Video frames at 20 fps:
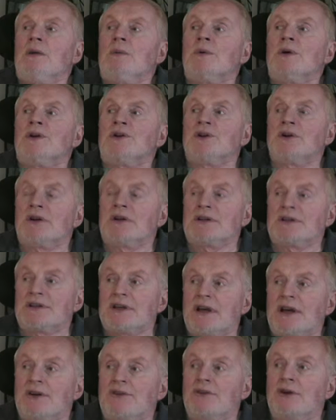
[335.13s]
we took a
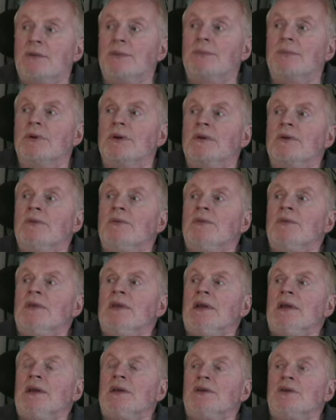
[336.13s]
side trip
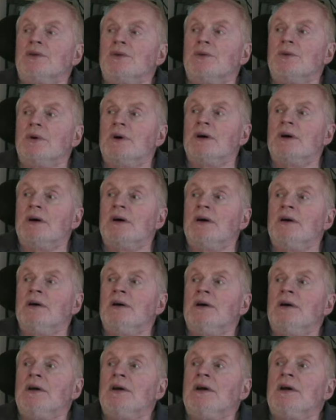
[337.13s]
to
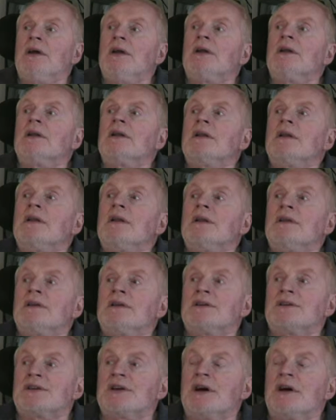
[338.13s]
uh,
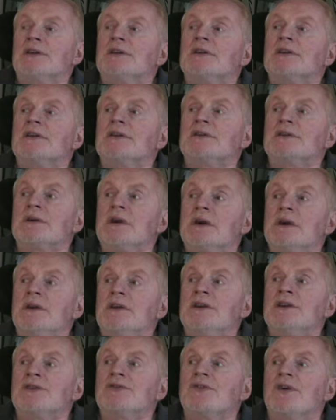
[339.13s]
this hut that's uh, in
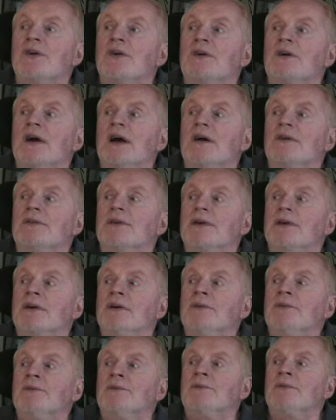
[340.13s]
this photograph here,
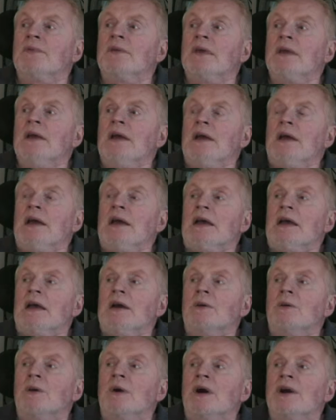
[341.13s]

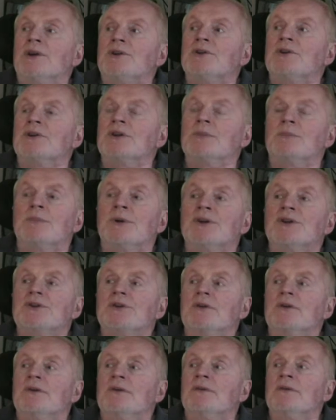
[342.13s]
where I took the
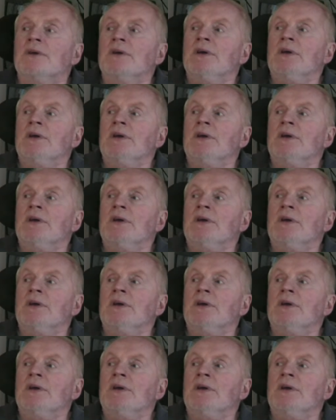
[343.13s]
picture of